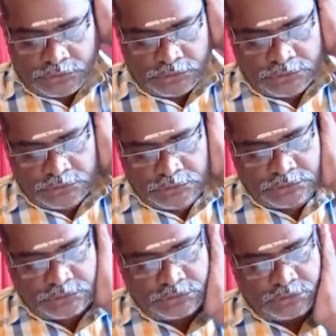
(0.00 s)
it
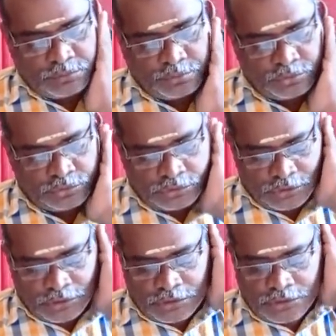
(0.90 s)
support and